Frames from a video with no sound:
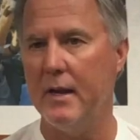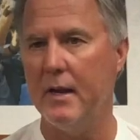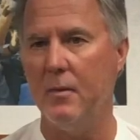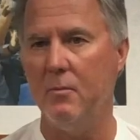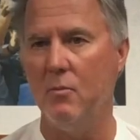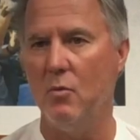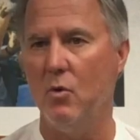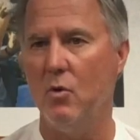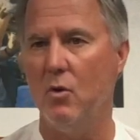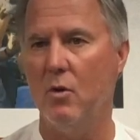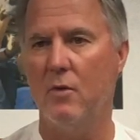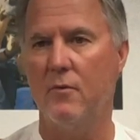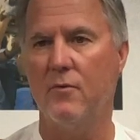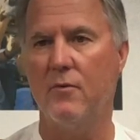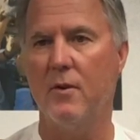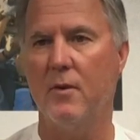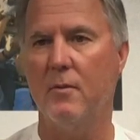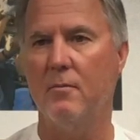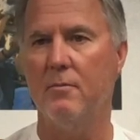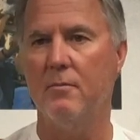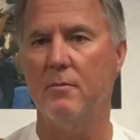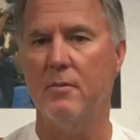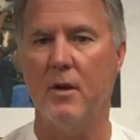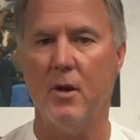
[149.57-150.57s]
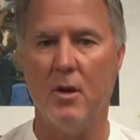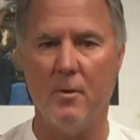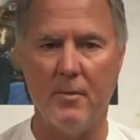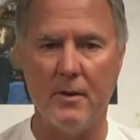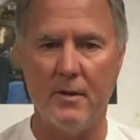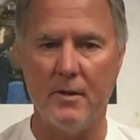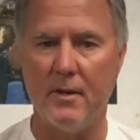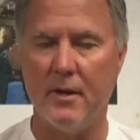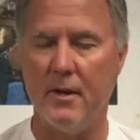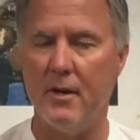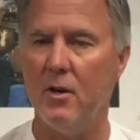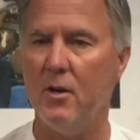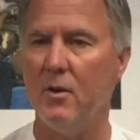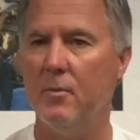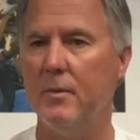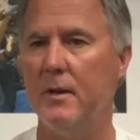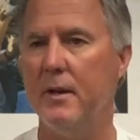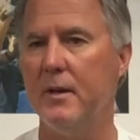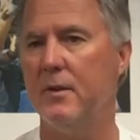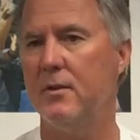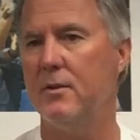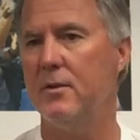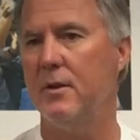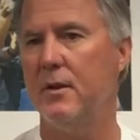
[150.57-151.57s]
anymore from helmet to
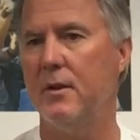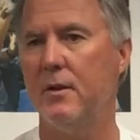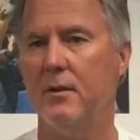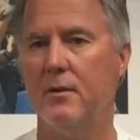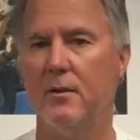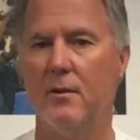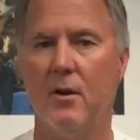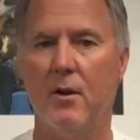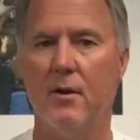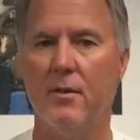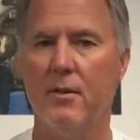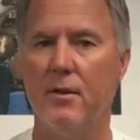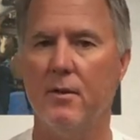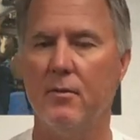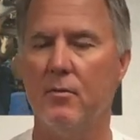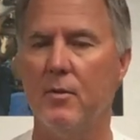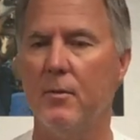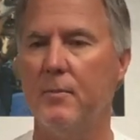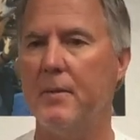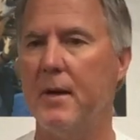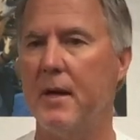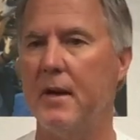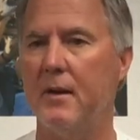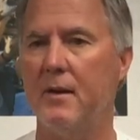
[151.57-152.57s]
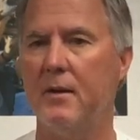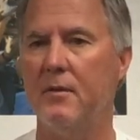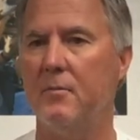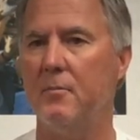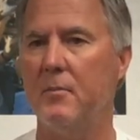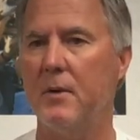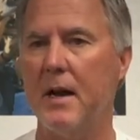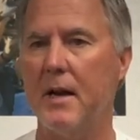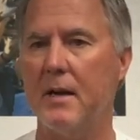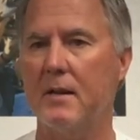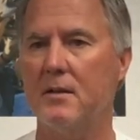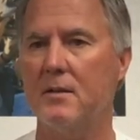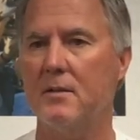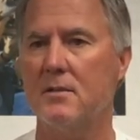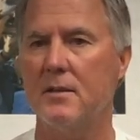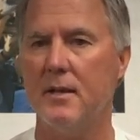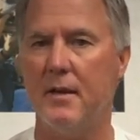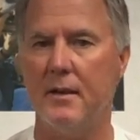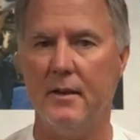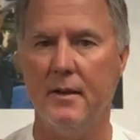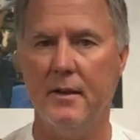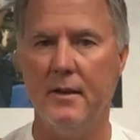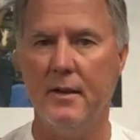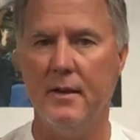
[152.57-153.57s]
helmet to all the repetitive practice
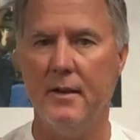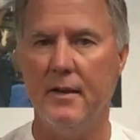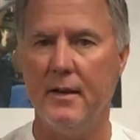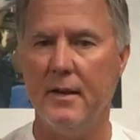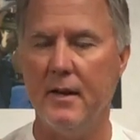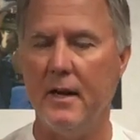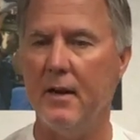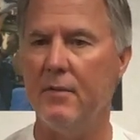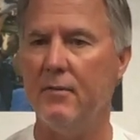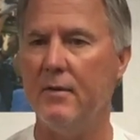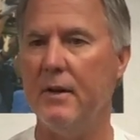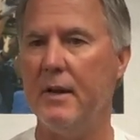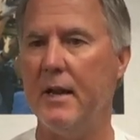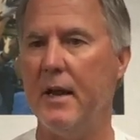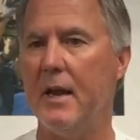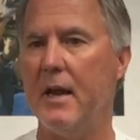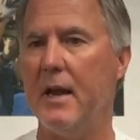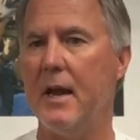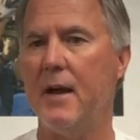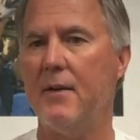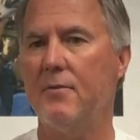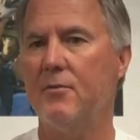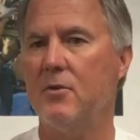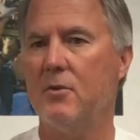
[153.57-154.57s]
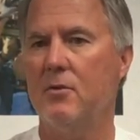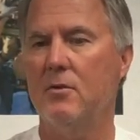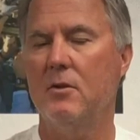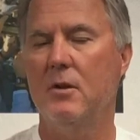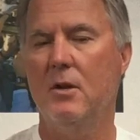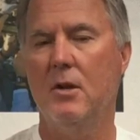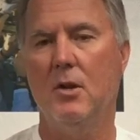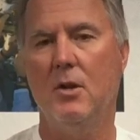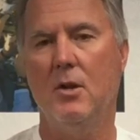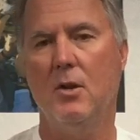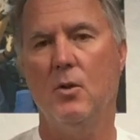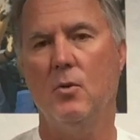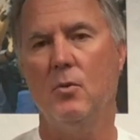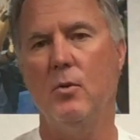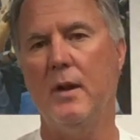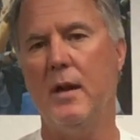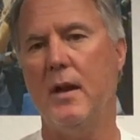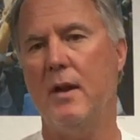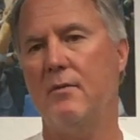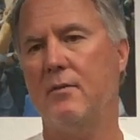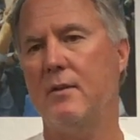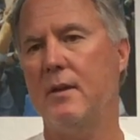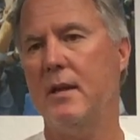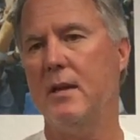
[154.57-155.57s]
that every day after. We
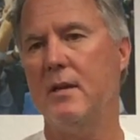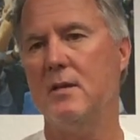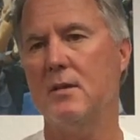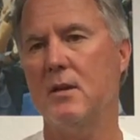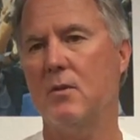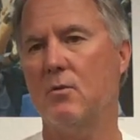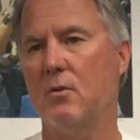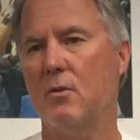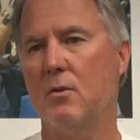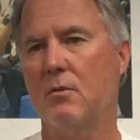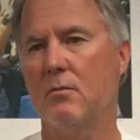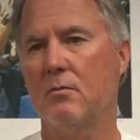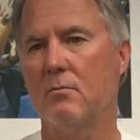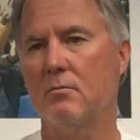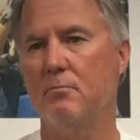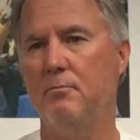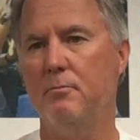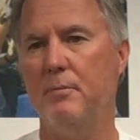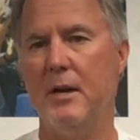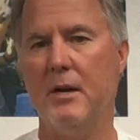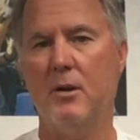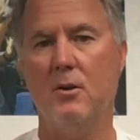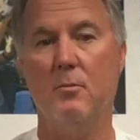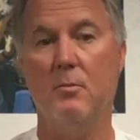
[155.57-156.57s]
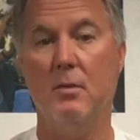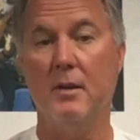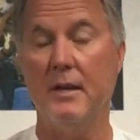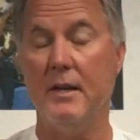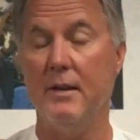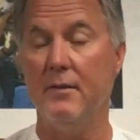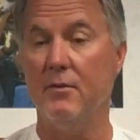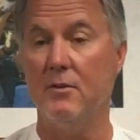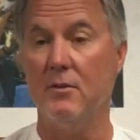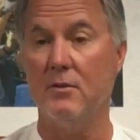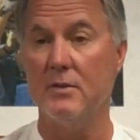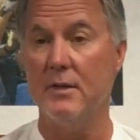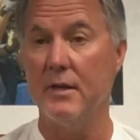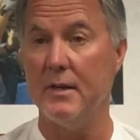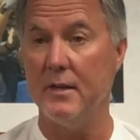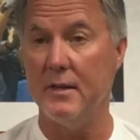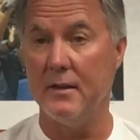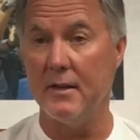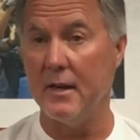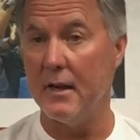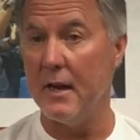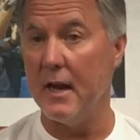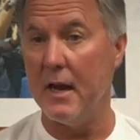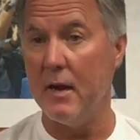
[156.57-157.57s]
have kids that were bigger believers in
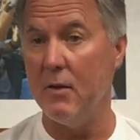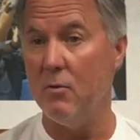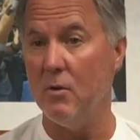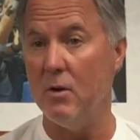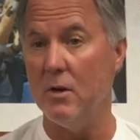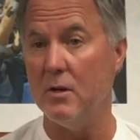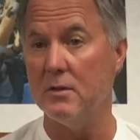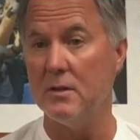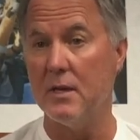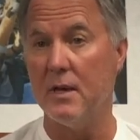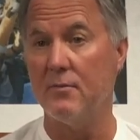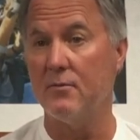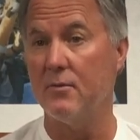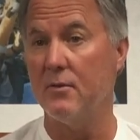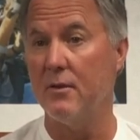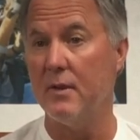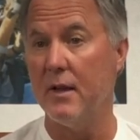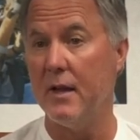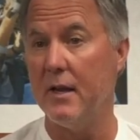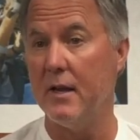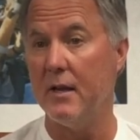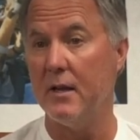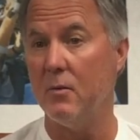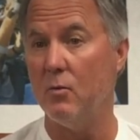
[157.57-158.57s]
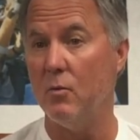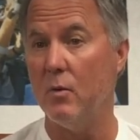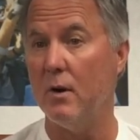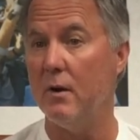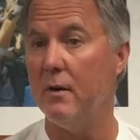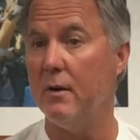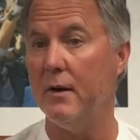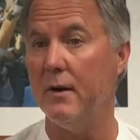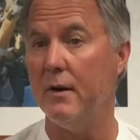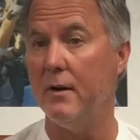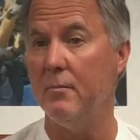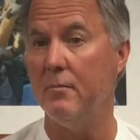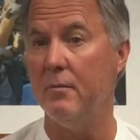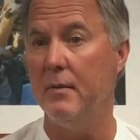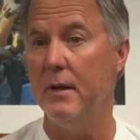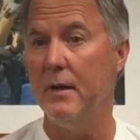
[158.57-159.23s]
it than I was after they ended up wearing